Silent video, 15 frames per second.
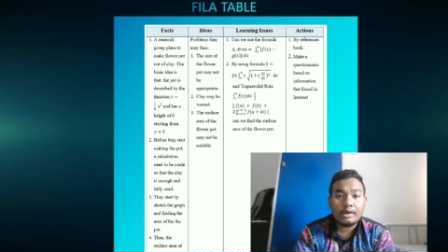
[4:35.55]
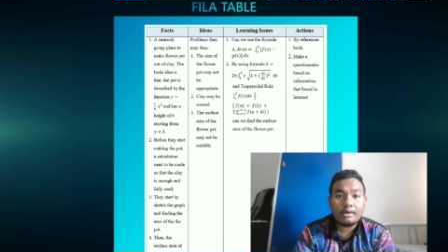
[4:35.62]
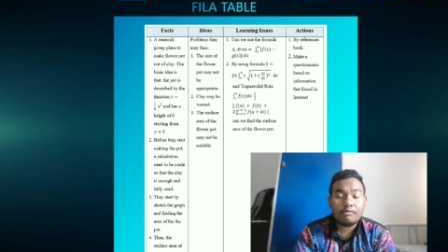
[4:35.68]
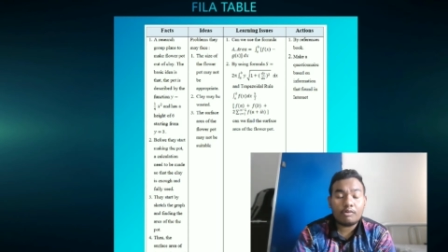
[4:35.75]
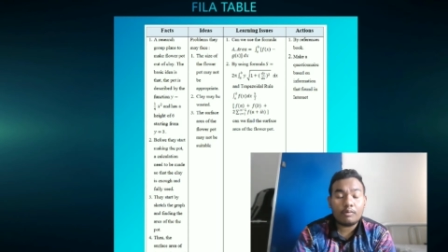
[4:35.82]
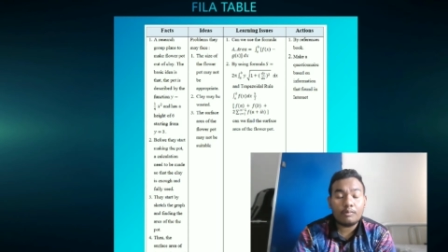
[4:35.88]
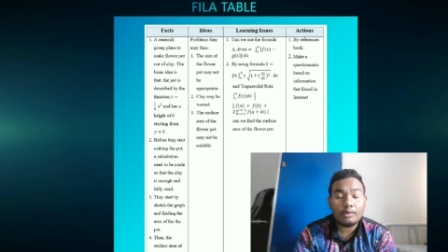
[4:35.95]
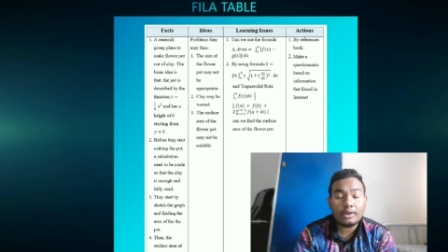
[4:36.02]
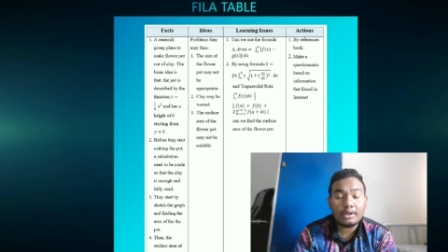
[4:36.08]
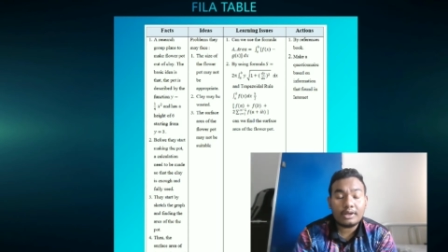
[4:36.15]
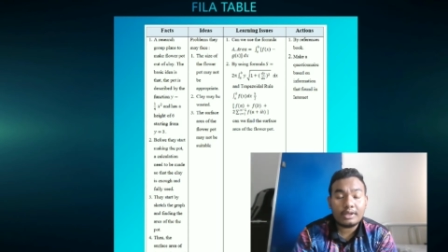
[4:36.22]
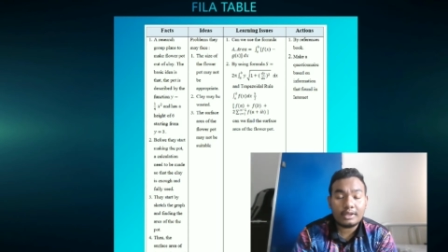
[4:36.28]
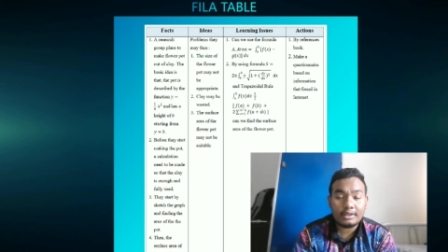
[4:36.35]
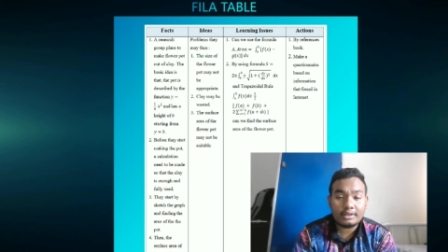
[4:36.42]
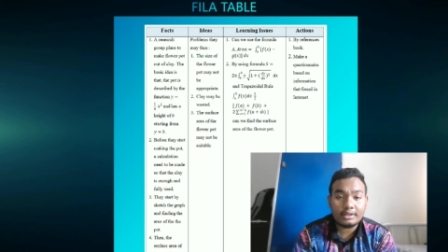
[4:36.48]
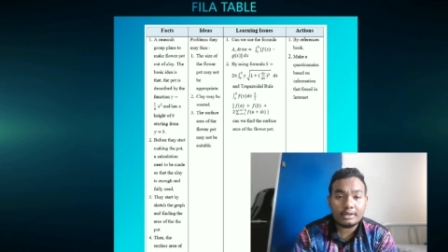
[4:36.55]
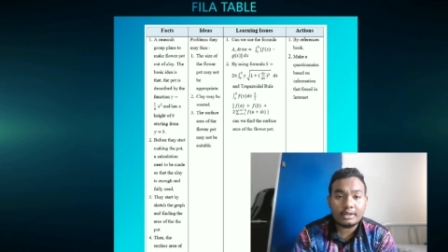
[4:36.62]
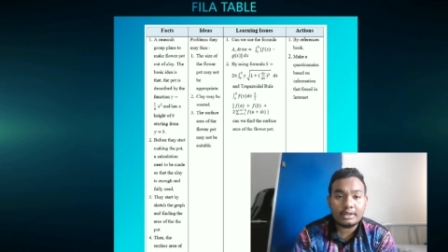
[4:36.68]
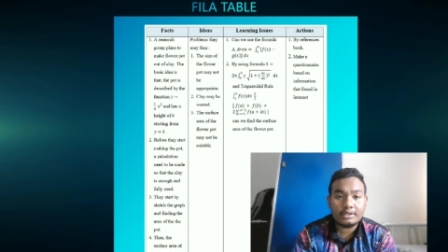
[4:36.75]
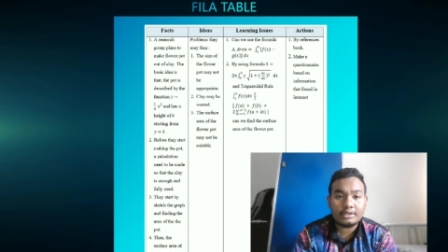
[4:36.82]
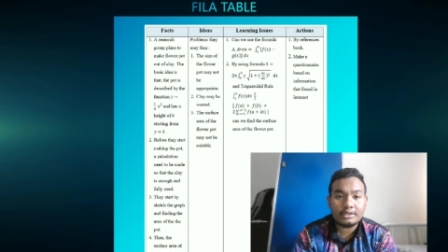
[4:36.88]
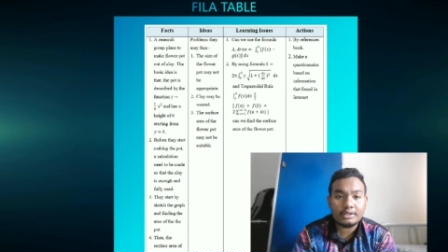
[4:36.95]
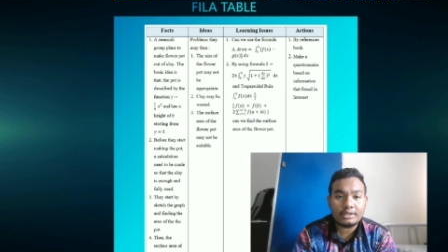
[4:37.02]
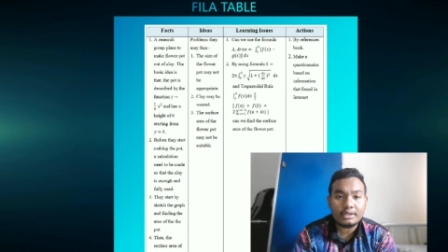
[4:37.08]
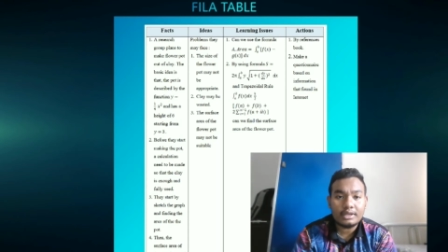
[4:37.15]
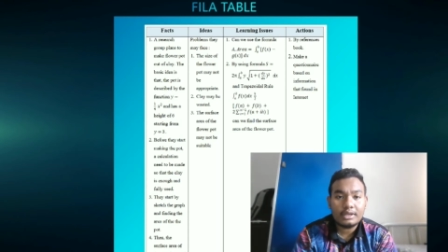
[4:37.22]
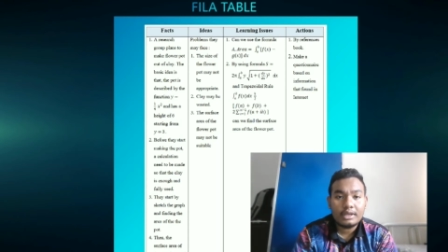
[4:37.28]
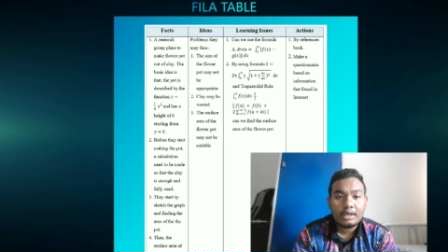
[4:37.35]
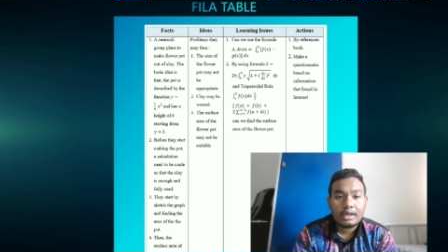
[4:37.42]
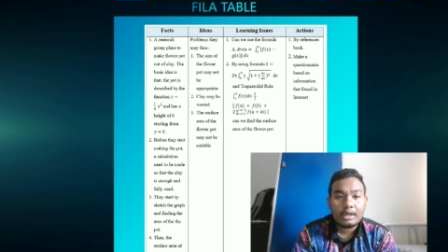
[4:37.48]
formula integration
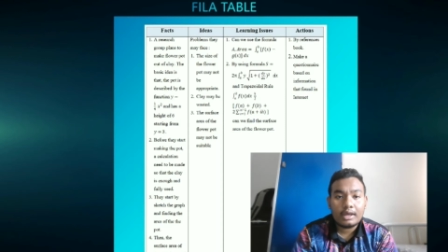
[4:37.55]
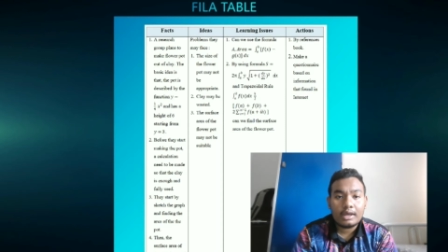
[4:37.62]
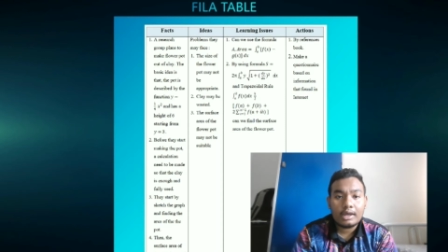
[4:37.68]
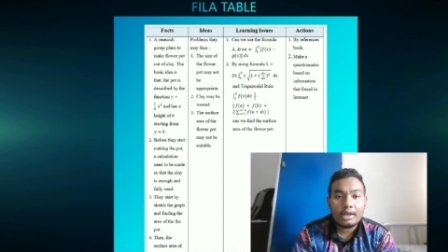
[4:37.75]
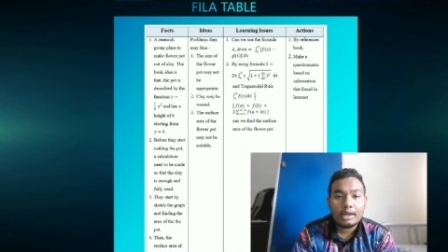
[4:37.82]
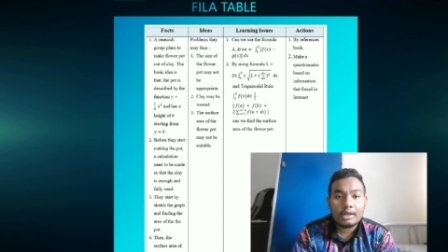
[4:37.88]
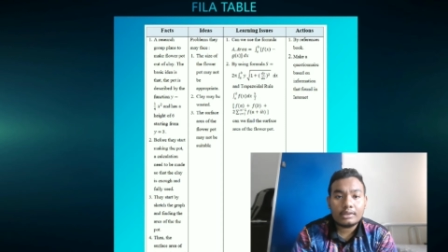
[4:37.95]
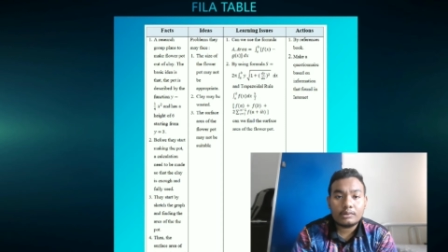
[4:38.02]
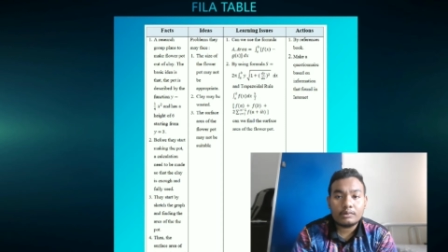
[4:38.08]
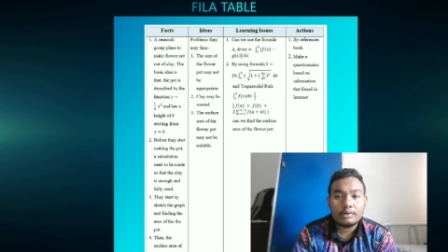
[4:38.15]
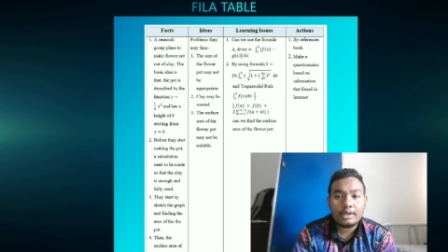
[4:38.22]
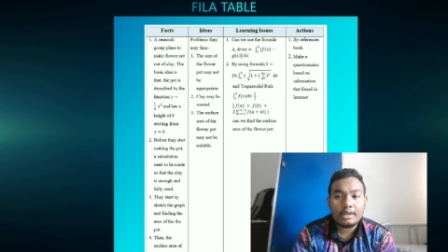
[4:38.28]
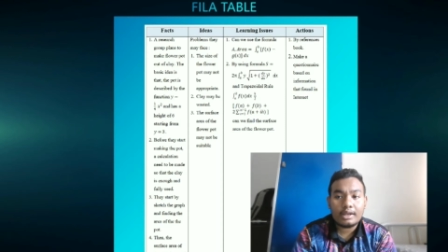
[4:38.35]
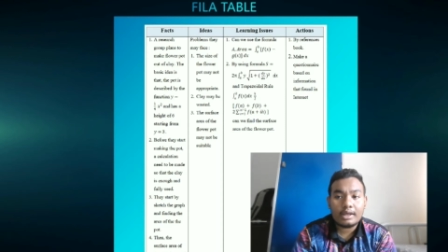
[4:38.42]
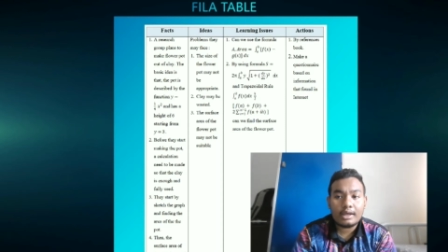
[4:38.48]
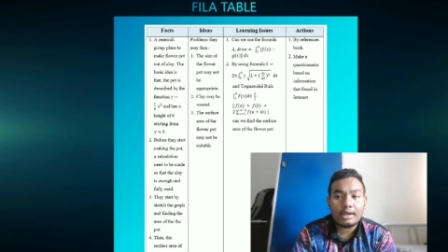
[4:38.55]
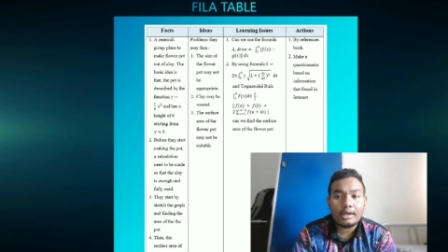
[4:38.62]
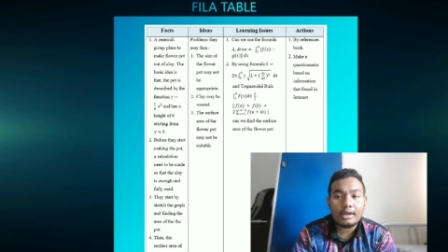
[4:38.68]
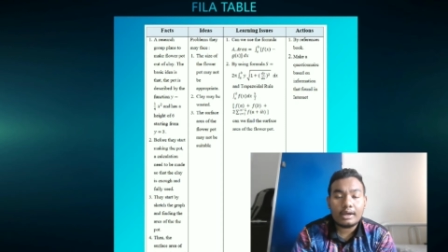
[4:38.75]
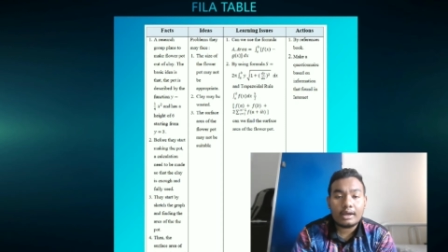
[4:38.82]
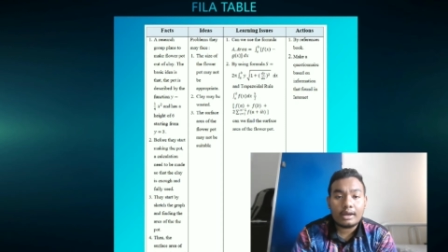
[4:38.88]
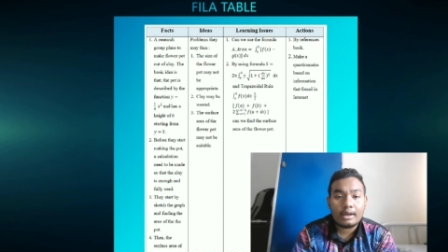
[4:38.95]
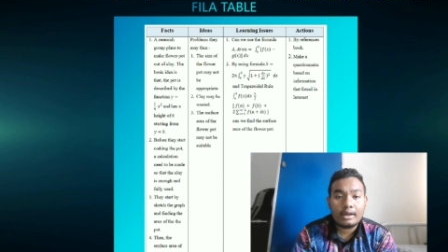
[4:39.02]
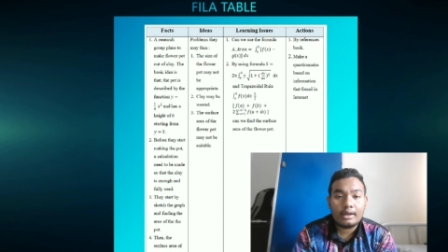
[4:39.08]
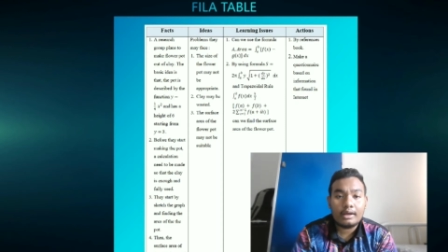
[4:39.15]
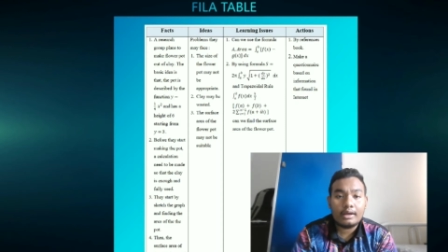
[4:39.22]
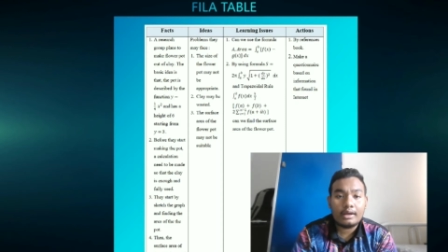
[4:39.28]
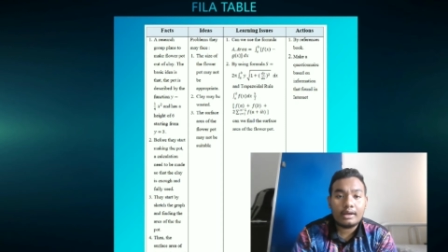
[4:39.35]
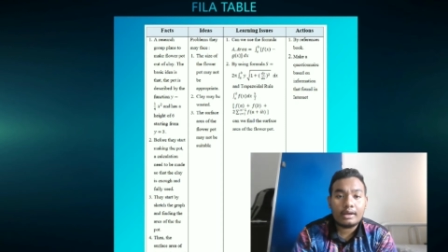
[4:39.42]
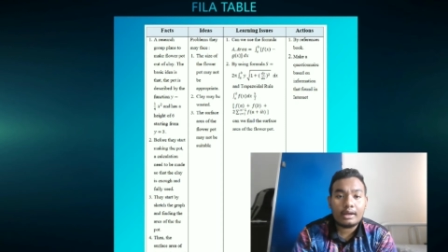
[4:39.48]
to get
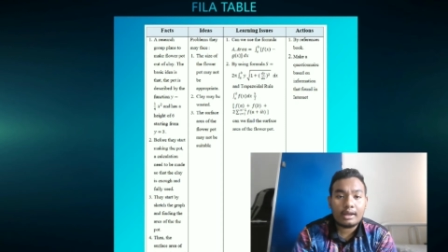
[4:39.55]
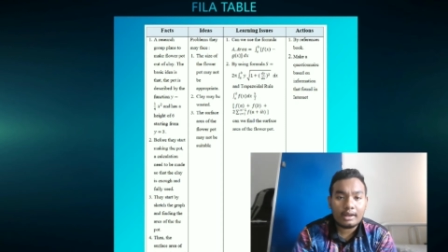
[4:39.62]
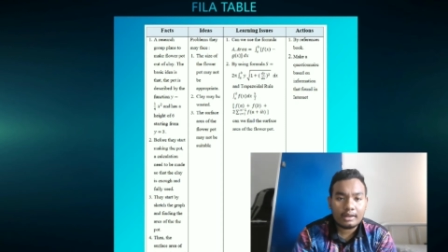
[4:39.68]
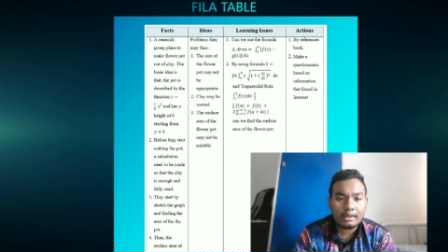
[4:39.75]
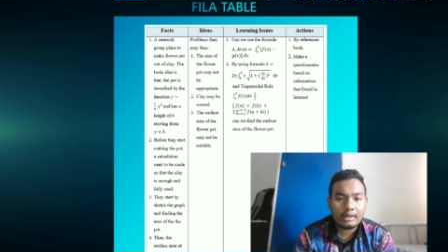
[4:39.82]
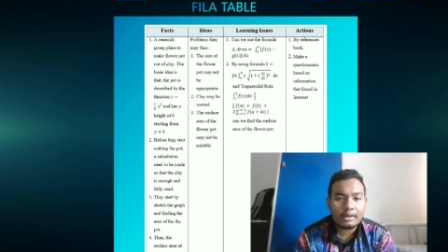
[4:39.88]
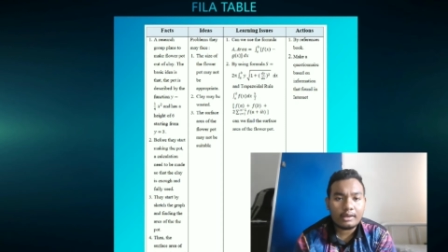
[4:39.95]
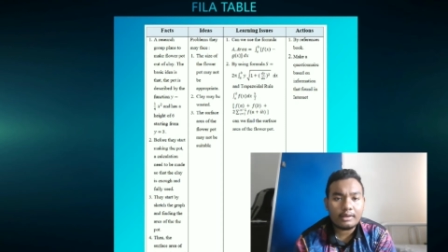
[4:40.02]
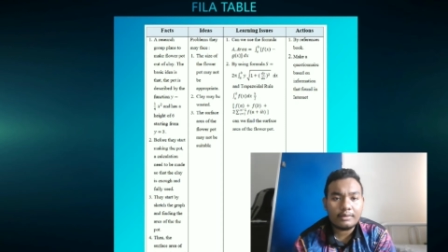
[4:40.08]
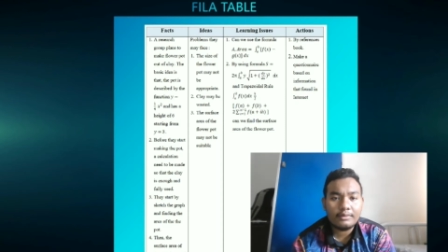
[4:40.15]
area.